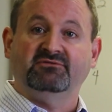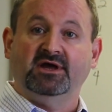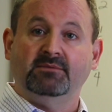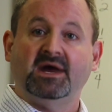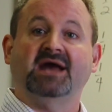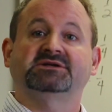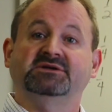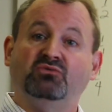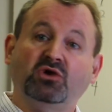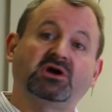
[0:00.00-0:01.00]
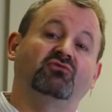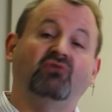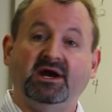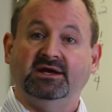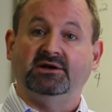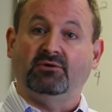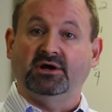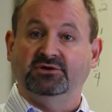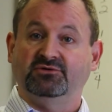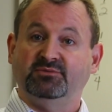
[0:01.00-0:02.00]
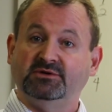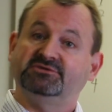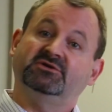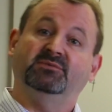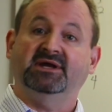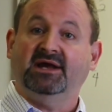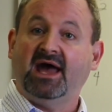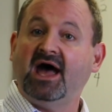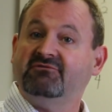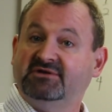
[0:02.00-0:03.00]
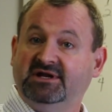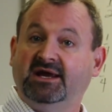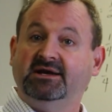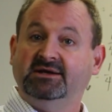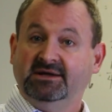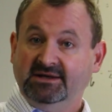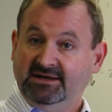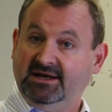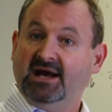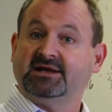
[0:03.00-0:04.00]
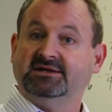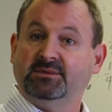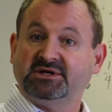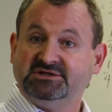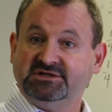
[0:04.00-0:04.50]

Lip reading: of them actually working right into our YouthBuild. So it'll be half a day in academic